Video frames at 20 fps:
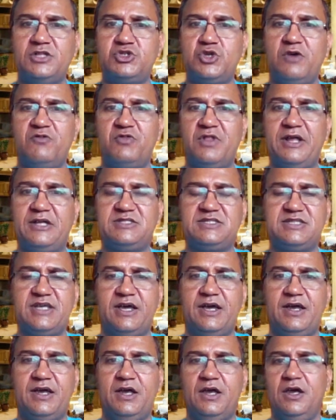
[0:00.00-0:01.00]
So if, let's
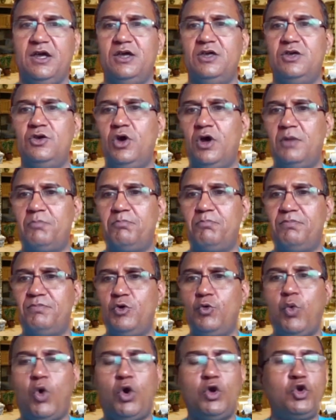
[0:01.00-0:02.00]
say, you
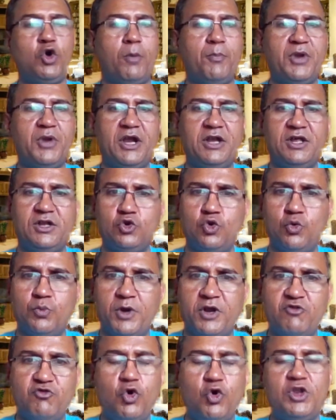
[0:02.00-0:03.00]
want to operate in
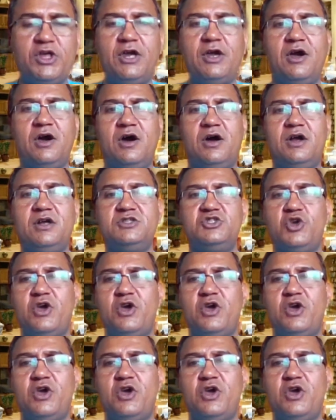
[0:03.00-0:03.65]
2.4 gigahertz,